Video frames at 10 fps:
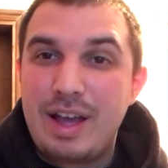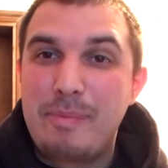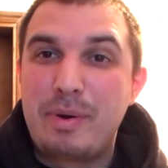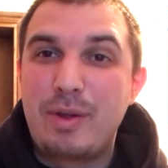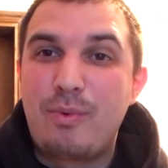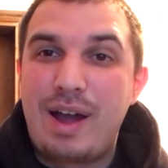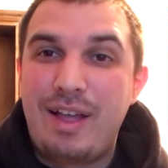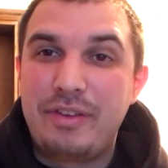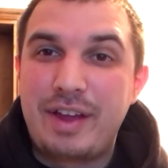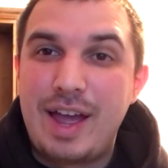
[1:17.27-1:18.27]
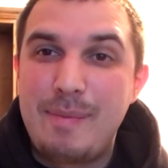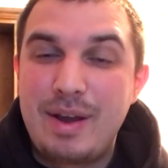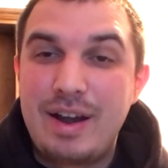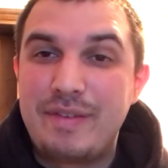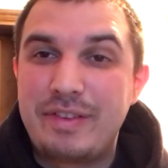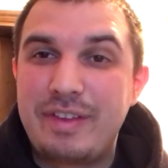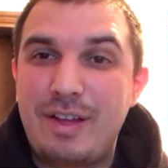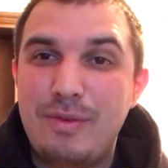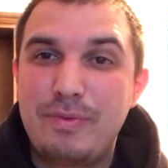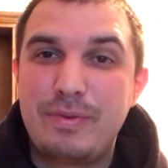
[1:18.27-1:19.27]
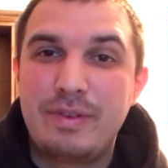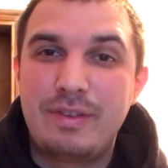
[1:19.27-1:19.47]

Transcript: a pretty wild time in and of itself.